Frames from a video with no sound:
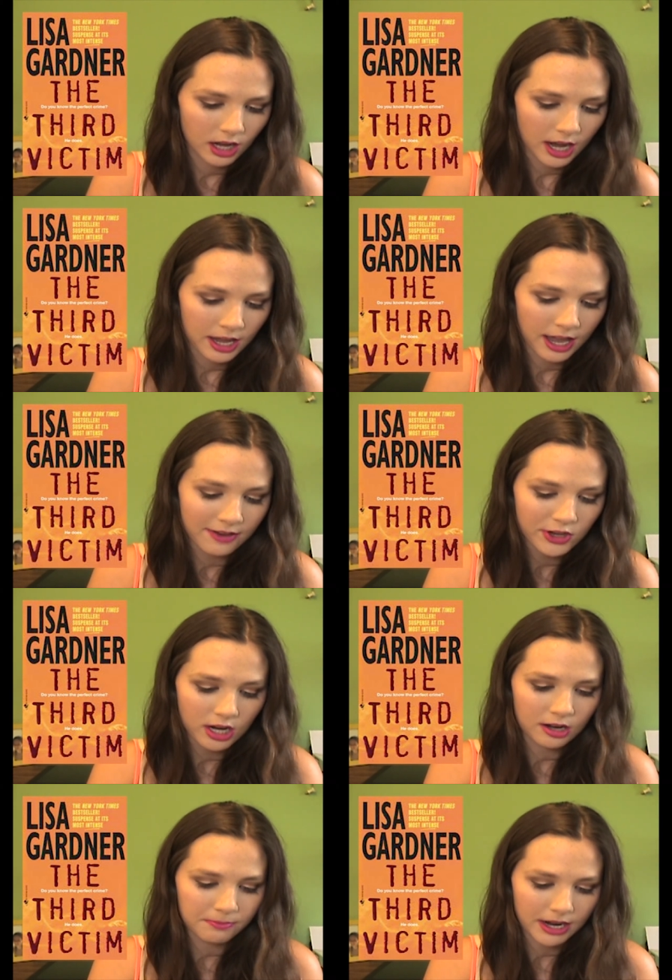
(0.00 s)
I have it
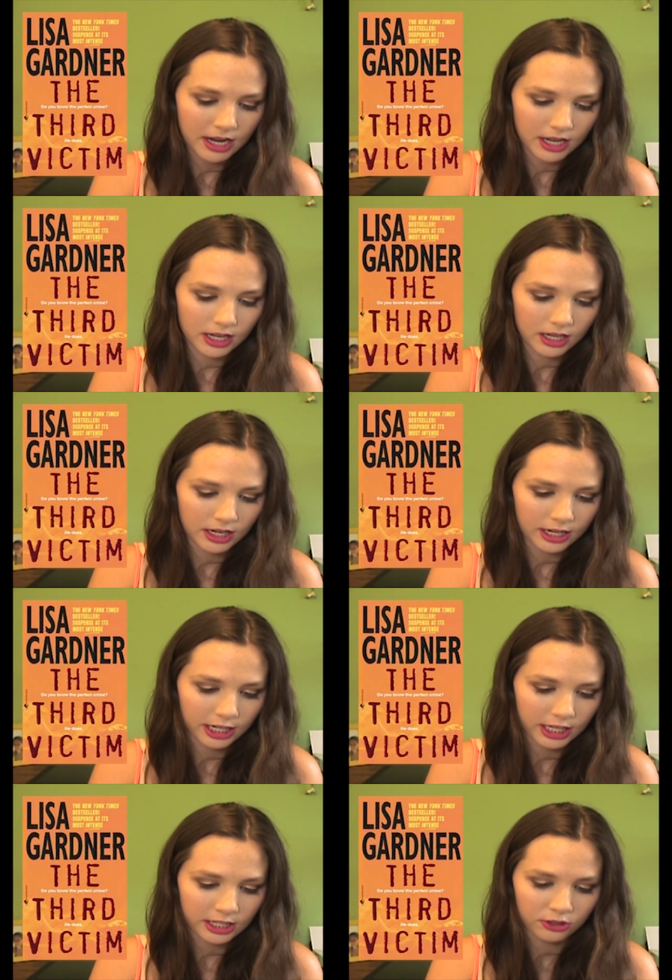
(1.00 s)
on my kind
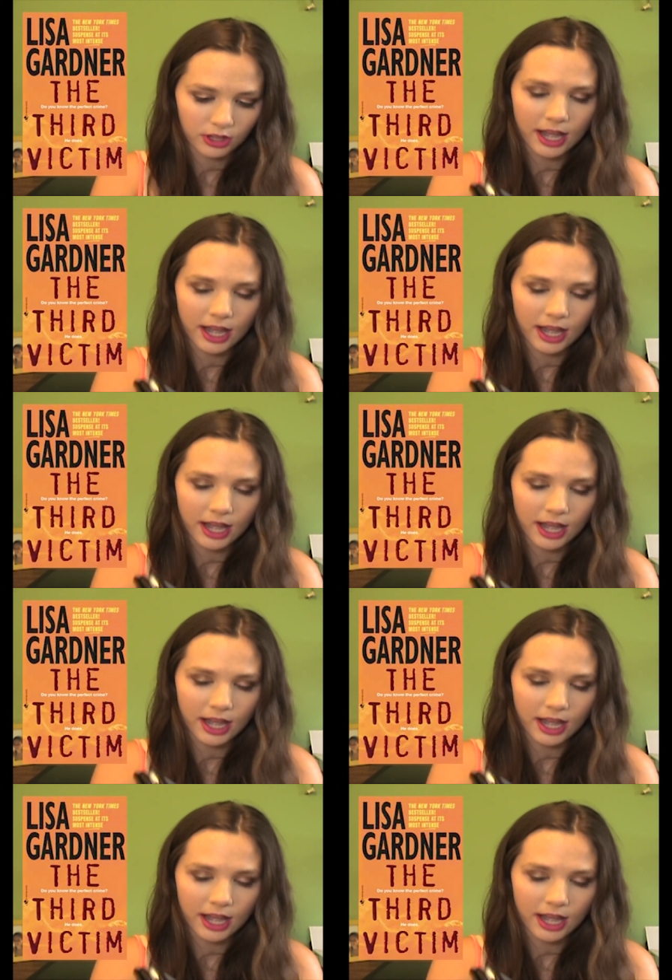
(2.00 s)
of Kindle